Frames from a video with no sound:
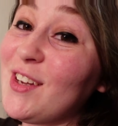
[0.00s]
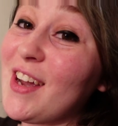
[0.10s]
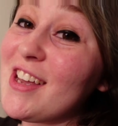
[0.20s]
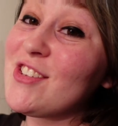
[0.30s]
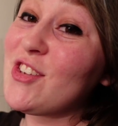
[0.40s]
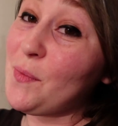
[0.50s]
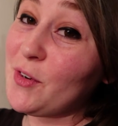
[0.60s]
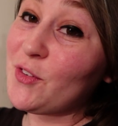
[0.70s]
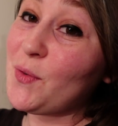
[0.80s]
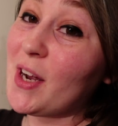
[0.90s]
you guys so
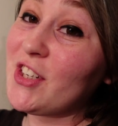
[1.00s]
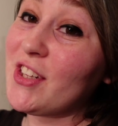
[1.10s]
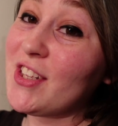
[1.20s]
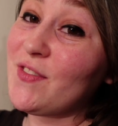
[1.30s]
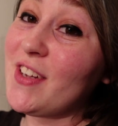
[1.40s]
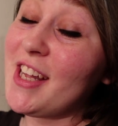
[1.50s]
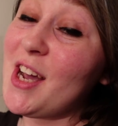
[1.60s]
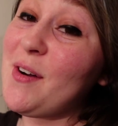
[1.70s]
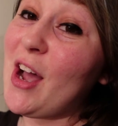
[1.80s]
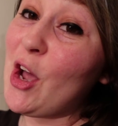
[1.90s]
much for watching this
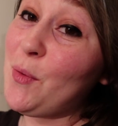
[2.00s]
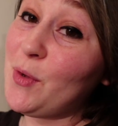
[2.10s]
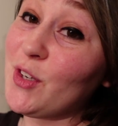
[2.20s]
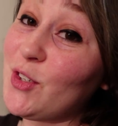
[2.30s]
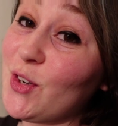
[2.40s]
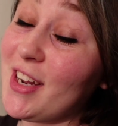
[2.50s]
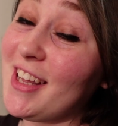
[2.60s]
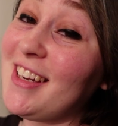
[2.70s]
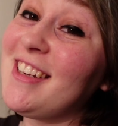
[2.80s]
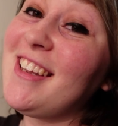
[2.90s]
video. I hope you enjoyed
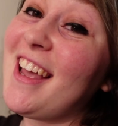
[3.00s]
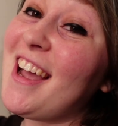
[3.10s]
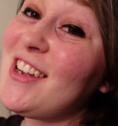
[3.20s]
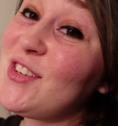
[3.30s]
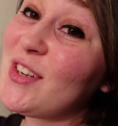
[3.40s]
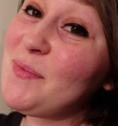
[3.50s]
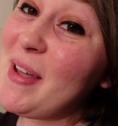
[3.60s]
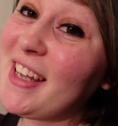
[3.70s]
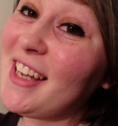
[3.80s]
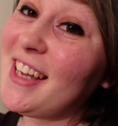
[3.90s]
it. I enjoyed
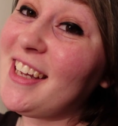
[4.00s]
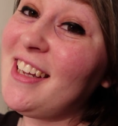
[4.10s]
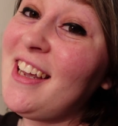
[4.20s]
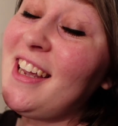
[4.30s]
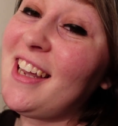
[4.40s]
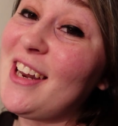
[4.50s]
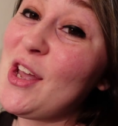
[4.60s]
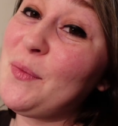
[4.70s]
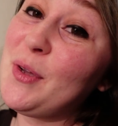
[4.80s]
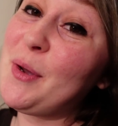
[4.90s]
making it, and I
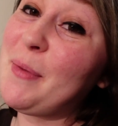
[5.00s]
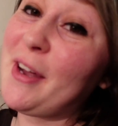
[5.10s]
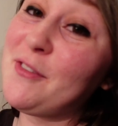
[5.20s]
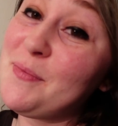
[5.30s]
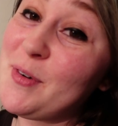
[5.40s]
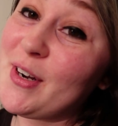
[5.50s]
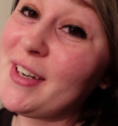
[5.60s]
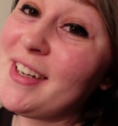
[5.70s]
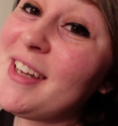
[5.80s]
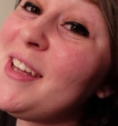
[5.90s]
hope you come back for more.
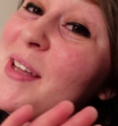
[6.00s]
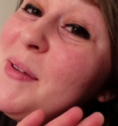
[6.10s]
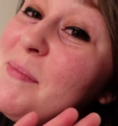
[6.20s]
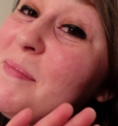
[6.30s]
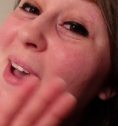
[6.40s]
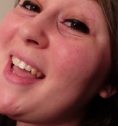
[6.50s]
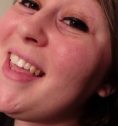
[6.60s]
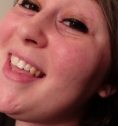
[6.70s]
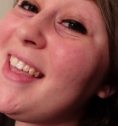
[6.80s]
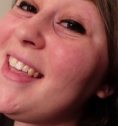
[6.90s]
Bye!